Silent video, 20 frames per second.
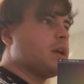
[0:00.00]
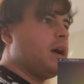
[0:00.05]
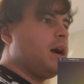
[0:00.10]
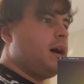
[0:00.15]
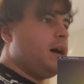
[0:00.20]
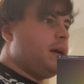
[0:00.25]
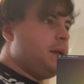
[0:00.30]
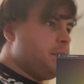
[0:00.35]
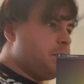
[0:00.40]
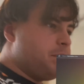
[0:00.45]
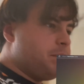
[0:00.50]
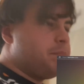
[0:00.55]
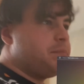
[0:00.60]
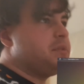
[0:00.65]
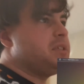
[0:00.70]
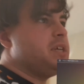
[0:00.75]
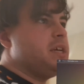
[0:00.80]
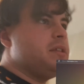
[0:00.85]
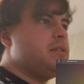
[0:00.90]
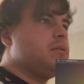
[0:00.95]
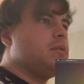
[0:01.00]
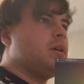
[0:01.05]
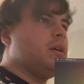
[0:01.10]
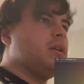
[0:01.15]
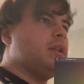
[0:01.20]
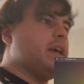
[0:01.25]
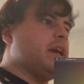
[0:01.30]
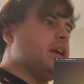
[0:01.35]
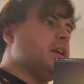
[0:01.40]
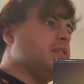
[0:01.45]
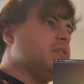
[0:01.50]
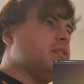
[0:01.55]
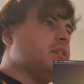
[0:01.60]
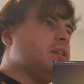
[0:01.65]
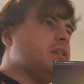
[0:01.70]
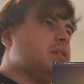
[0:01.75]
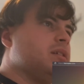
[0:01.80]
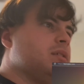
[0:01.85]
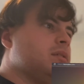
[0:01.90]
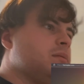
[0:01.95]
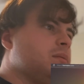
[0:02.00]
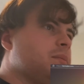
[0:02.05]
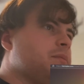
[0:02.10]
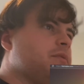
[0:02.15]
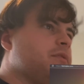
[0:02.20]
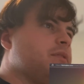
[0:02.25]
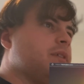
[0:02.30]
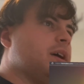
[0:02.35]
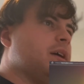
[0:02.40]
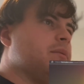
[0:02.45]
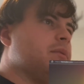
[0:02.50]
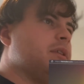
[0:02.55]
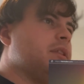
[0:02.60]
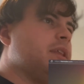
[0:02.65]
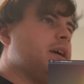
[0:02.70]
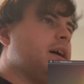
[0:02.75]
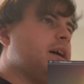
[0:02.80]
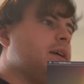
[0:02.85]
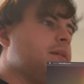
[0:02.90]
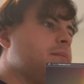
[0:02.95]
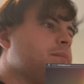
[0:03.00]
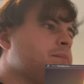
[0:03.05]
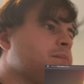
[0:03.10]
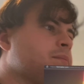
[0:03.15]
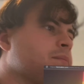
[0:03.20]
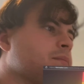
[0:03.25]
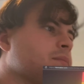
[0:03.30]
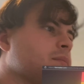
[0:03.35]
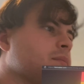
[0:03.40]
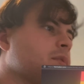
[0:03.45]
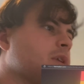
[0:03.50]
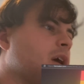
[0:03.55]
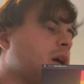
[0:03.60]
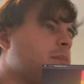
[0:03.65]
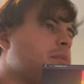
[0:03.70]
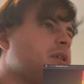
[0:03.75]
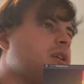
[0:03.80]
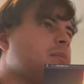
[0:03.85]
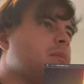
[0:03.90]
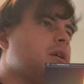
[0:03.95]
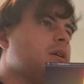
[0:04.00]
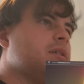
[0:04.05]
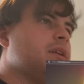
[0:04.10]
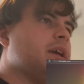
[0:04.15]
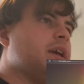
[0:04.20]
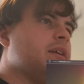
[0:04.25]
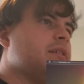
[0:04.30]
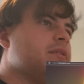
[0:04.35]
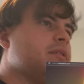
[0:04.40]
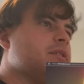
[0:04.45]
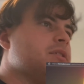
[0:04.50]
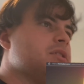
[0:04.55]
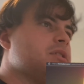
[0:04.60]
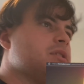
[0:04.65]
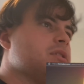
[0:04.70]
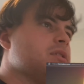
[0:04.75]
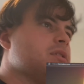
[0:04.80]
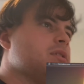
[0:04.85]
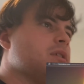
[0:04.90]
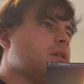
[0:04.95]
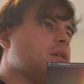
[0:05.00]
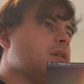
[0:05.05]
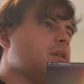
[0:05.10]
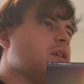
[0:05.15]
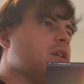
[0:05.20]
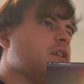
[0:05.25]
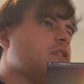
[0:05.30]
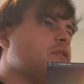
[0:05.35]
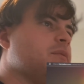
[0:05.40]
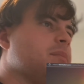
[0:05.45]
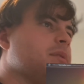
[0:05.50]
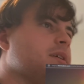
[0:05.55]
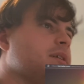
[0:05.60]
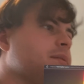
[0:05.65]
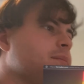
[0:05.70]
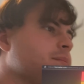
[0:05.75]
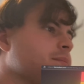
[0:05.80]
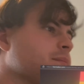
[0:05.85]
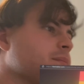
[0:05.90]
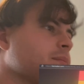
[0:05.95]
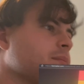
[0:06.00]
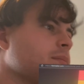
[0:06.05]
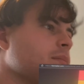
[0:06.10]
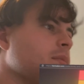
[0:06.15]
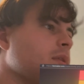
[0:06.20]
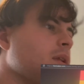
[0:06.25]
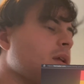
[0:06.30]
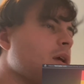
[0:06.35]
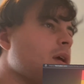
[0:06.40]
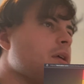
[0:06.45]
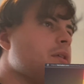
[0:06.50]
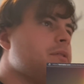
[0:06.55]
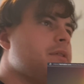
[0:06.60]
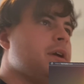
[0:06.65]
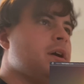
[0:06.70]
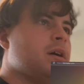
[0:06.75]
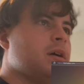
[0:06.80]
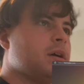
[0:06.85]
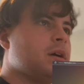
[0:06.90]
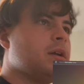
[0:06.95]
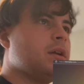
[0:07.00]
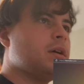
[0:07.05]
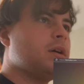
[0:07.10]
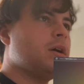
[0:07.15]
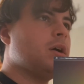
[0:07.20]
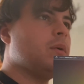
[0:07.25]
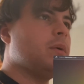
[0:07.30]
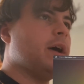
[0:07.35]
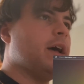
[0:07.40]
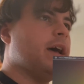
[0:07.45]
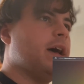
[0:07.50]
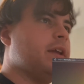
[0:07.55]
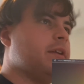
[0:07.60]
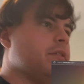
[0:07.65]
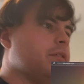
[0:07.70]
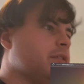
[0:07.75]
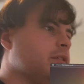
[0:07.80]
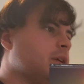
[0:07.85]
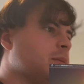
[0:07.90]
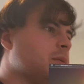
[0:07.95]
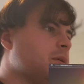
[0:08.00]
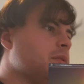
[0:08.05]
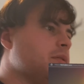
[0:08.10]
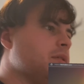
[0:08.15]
I'd say they're all A tier. I'm fine with that. I'll put them all in A tier just to start off, but they are going to go ahead of some of